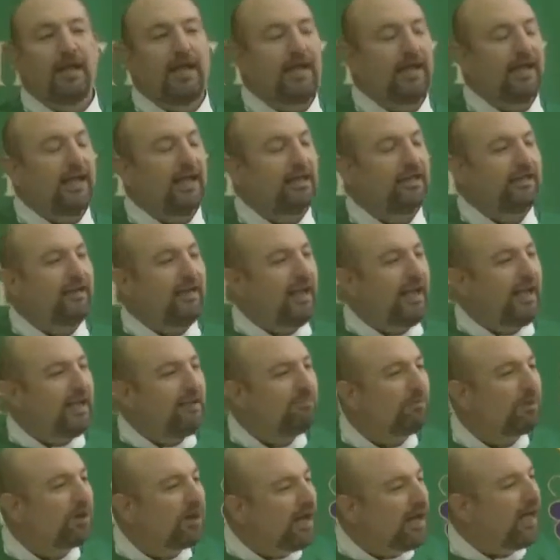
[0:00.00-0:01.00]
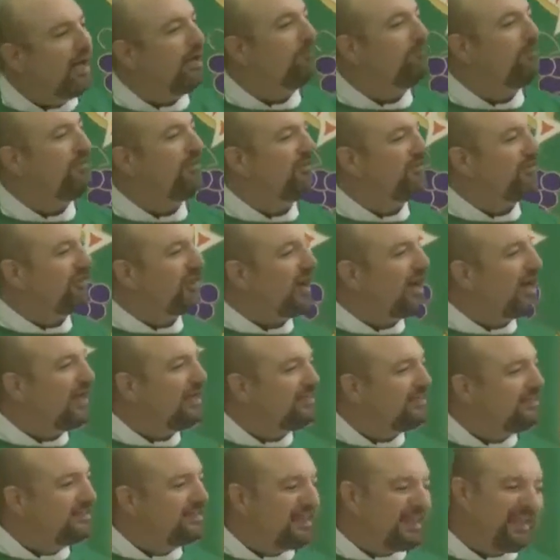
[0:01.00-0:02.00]
And Abraham
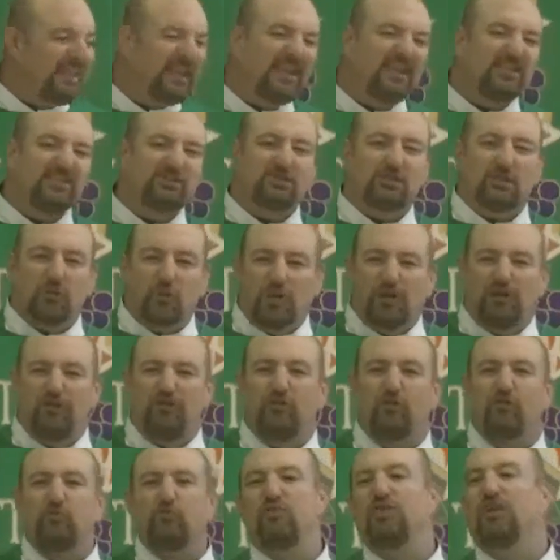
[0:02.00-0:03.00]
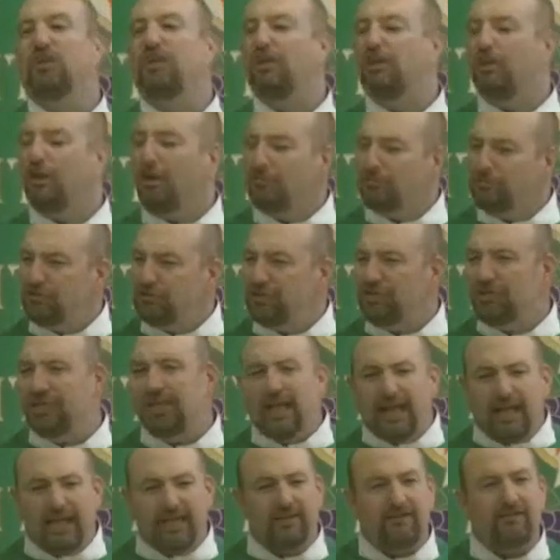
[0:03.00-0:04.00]
decides that he is going to
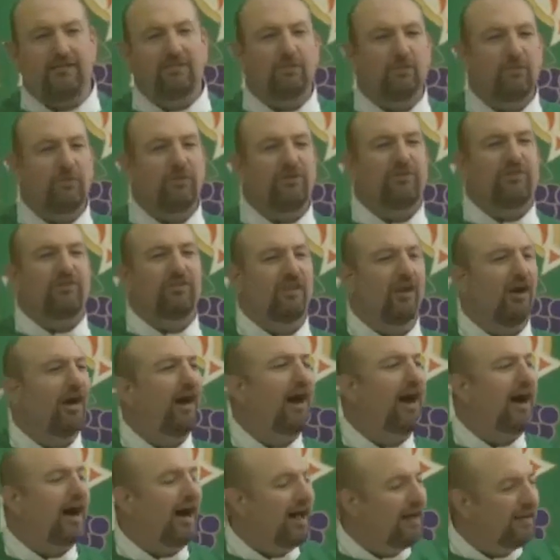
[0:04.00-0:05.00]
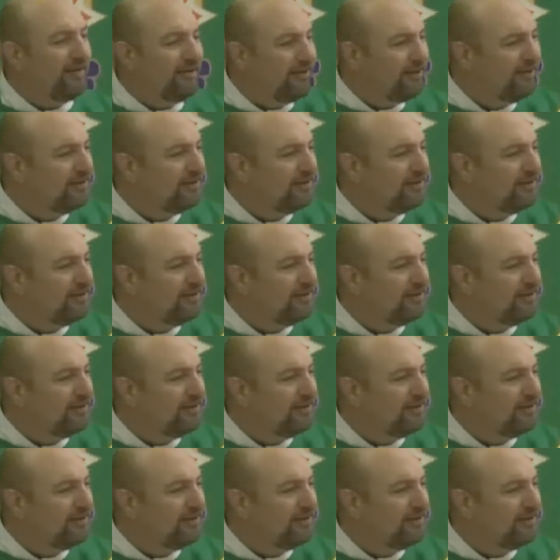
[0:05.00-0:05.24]
negotiate with God